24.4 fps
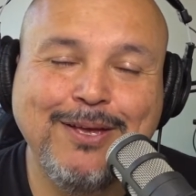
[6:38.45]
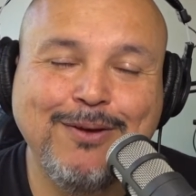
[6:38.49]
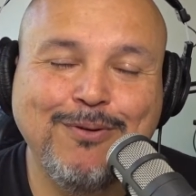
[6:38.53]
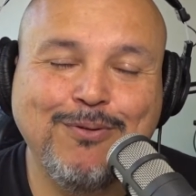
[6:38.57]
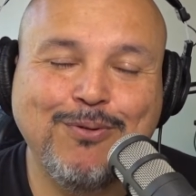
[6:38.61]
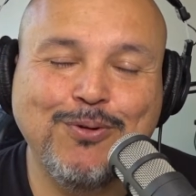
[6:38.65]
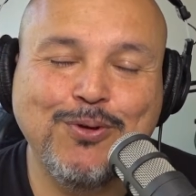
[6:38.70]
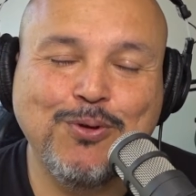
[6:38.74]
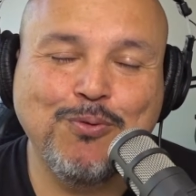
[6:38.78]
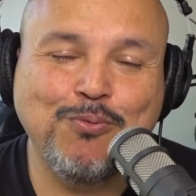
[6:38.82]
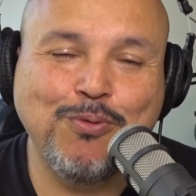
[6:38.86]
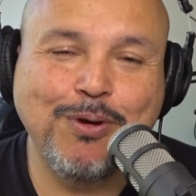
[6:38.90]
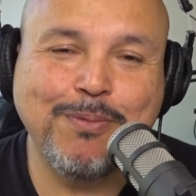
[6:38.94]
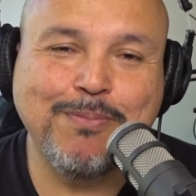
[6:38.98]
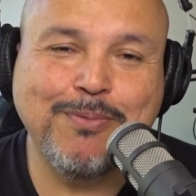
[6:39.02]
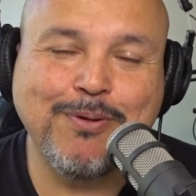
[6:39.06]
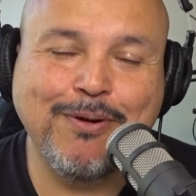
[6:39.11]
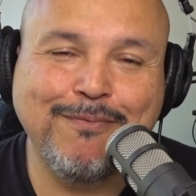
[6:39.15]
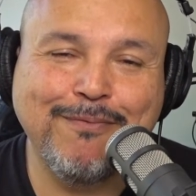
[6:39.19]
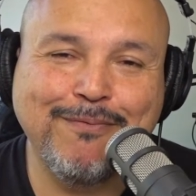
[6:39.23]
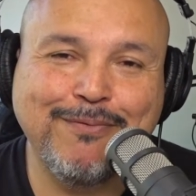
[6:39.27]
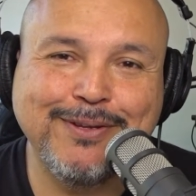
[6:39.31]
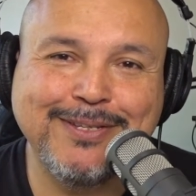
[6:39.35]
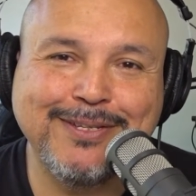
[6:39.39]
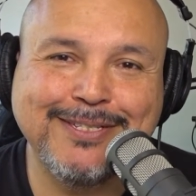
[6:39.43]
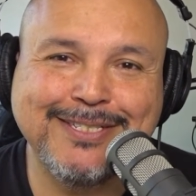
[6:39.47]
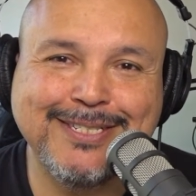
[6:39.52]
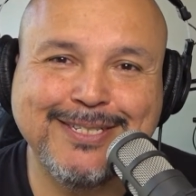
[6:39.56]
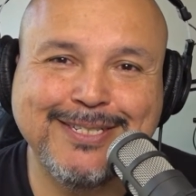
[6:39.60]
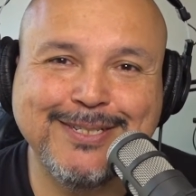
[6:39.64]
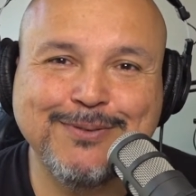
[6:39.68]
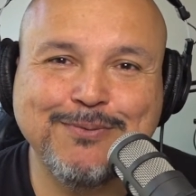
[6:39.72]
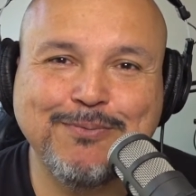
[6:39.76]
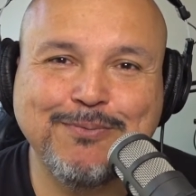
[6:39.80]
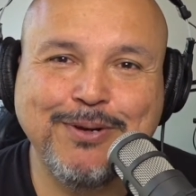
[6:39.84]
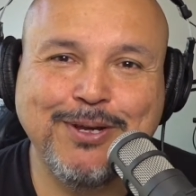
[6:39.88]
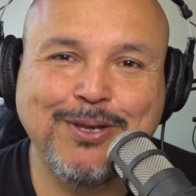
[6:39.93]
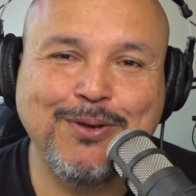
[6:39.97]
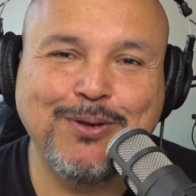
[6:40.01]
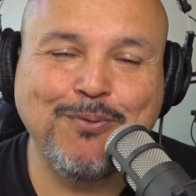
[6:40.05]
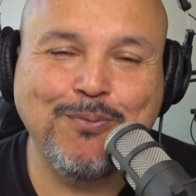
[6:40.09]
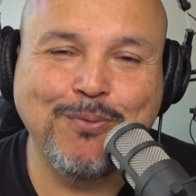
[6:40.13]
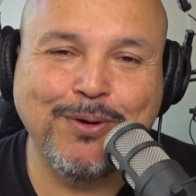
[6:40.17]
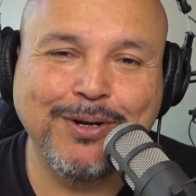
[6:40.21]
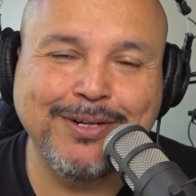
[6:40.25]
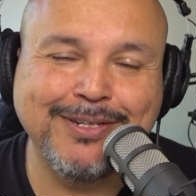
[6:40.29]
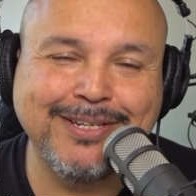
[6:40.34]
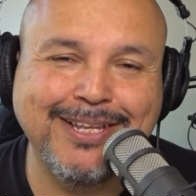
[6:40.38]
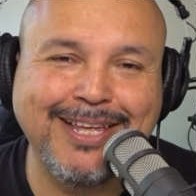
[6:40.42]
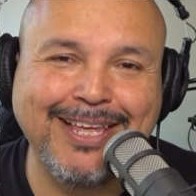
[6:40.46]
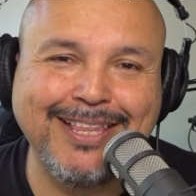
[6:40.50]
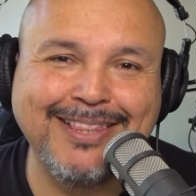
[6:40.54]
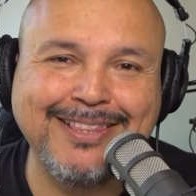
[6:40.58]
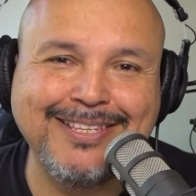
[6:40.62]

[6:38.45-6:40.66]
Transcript: or your web conferences where you want to get